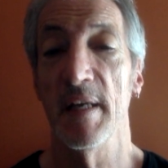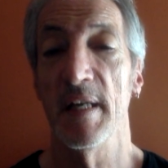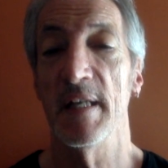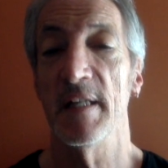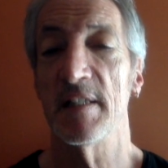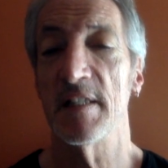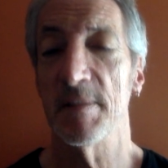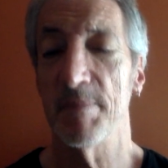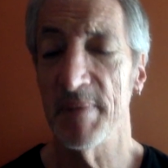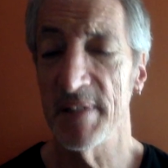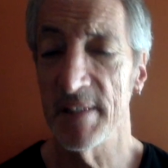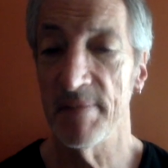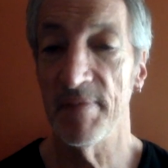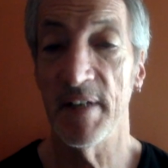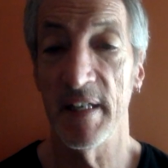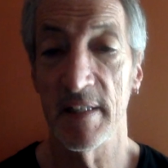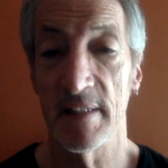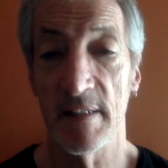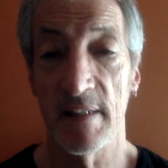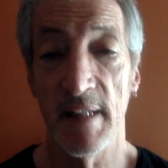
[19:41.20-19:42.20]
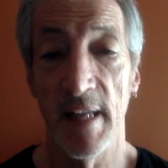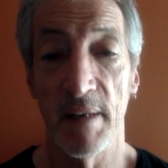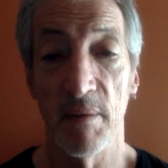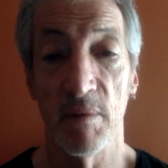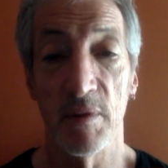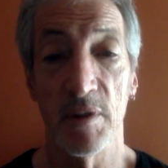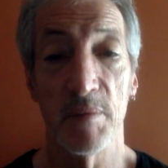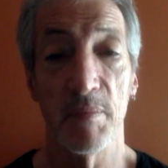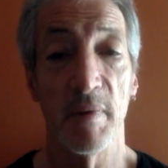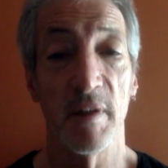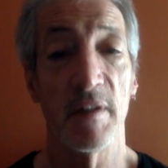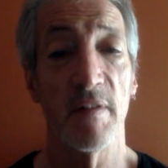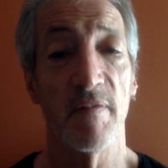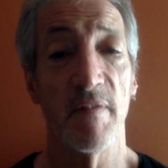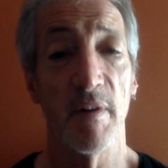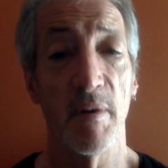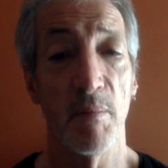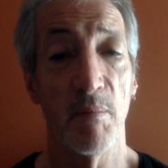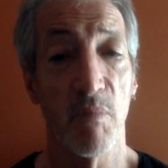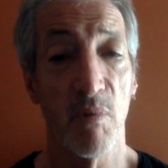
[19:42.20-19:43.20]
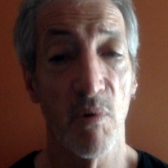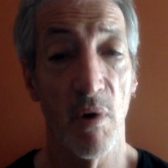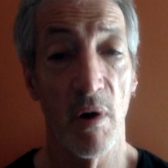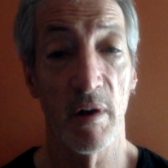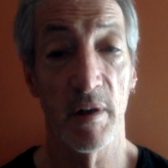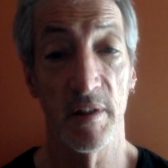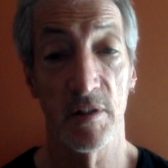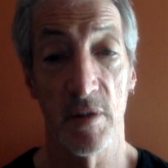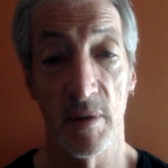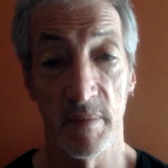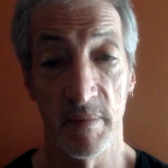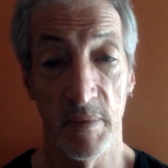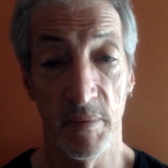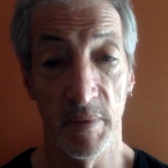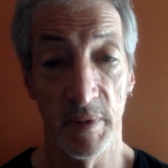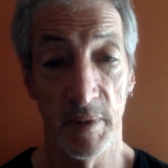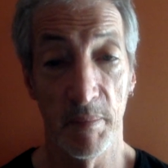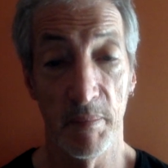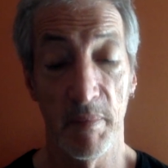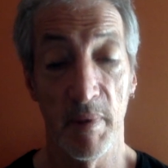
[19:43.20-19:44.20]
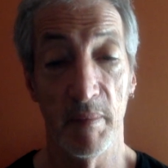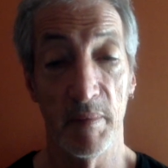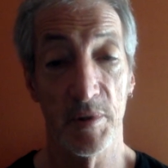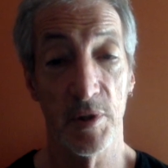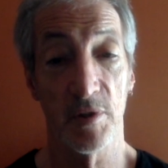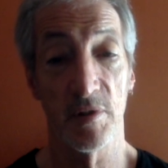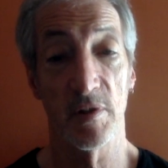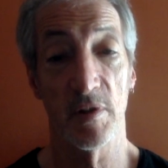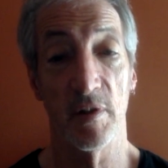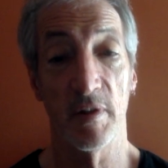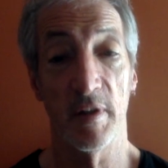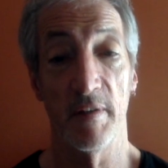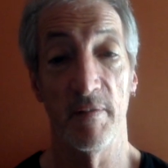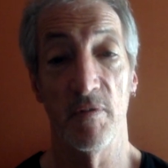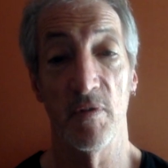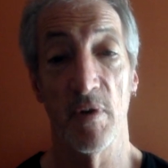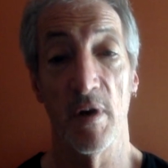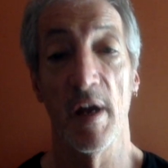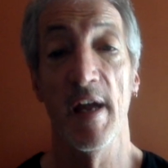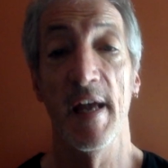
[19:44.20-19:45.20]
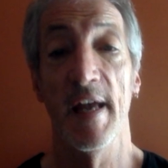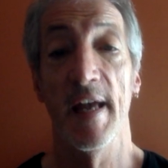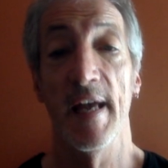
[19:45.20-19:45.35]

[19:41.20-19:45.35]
it's specific in its language, but it's very broad in terms of what the publisher is looking for.